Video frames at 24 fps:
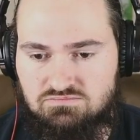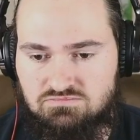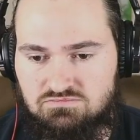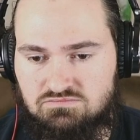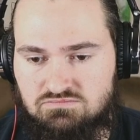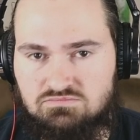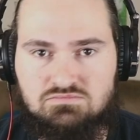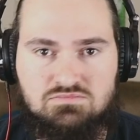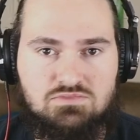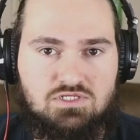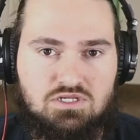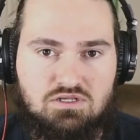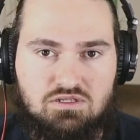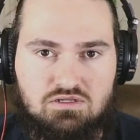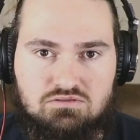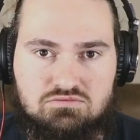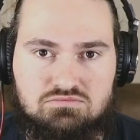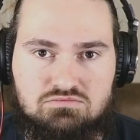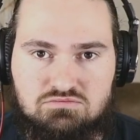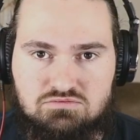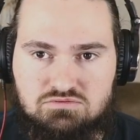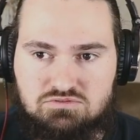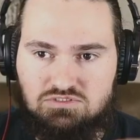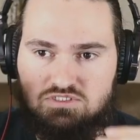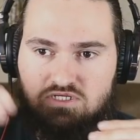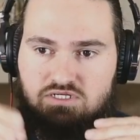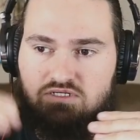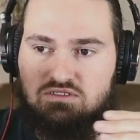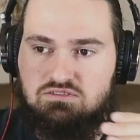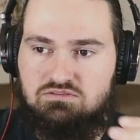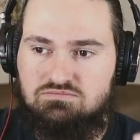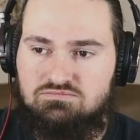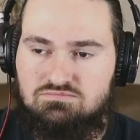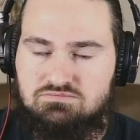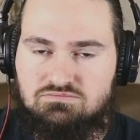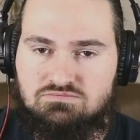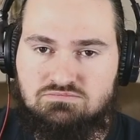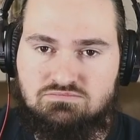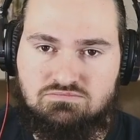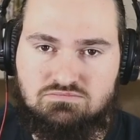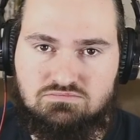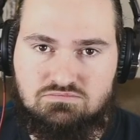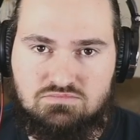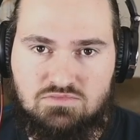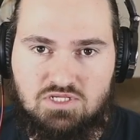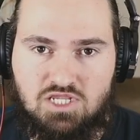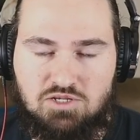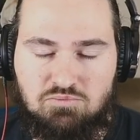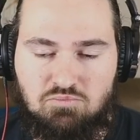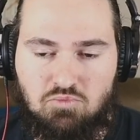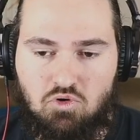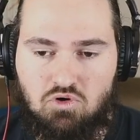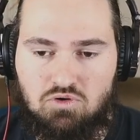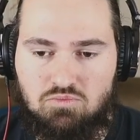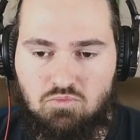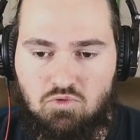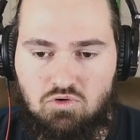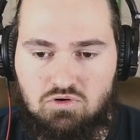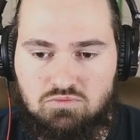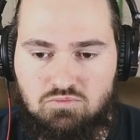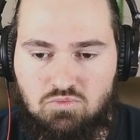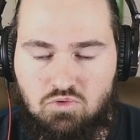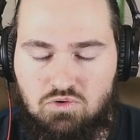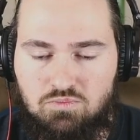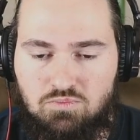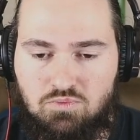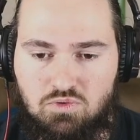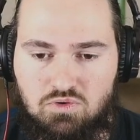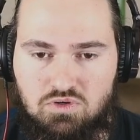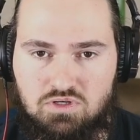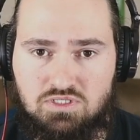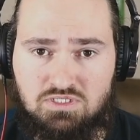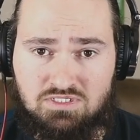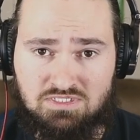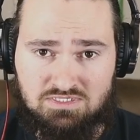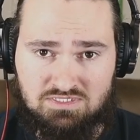You know, trying to get more and more and more and more.